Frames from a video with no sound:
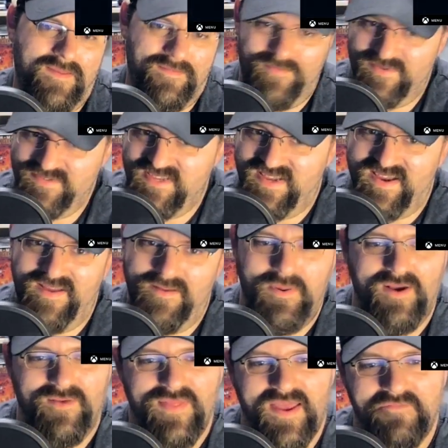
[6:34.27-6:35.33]
Looks like I
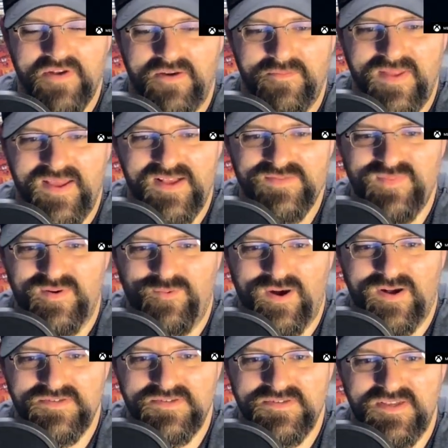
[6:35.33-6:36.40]
apparently have an update. It's been a
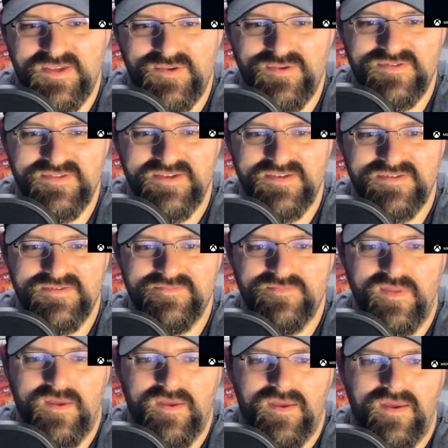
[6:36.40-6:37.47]
while since I used this.
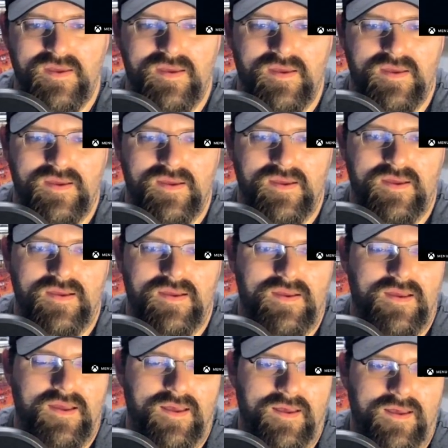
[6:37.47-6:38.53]

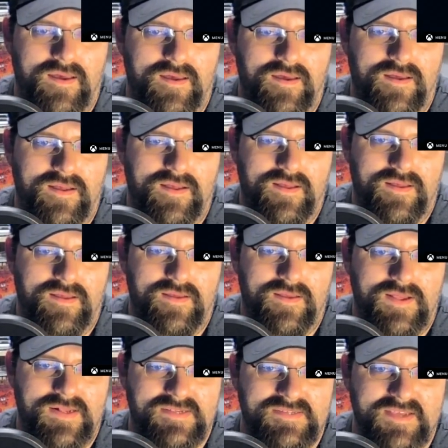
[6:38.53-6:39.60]

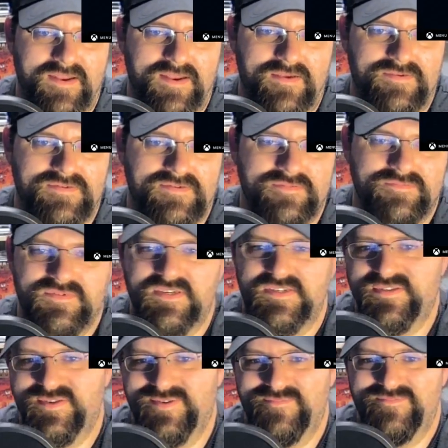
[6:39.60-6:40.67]
Settings,
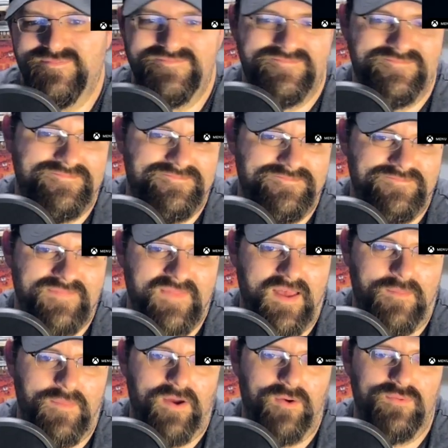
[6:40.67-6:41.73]
system,
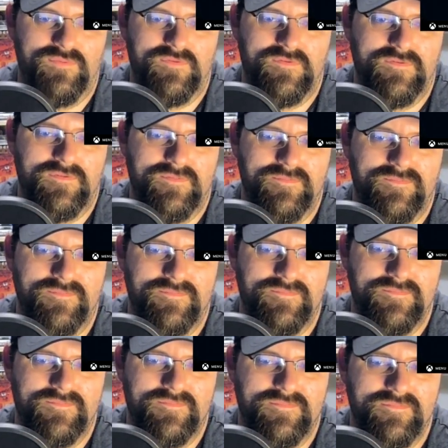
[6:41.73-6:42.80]
about
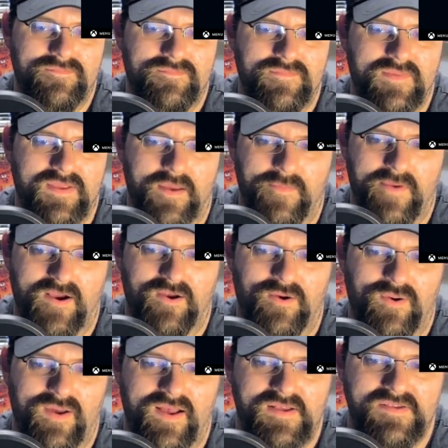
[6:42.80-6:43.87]

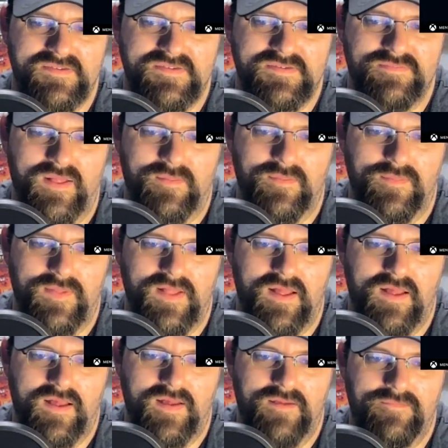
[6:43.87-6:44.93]
Chimera OS, blah, blah,
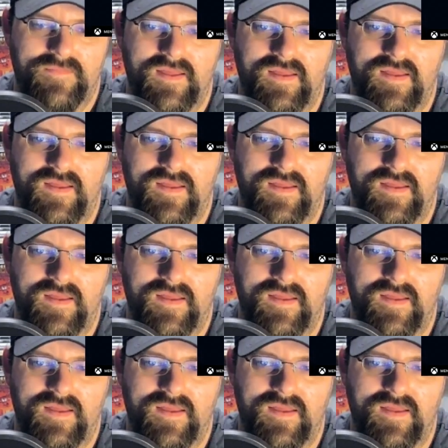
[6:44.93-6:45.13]
blah.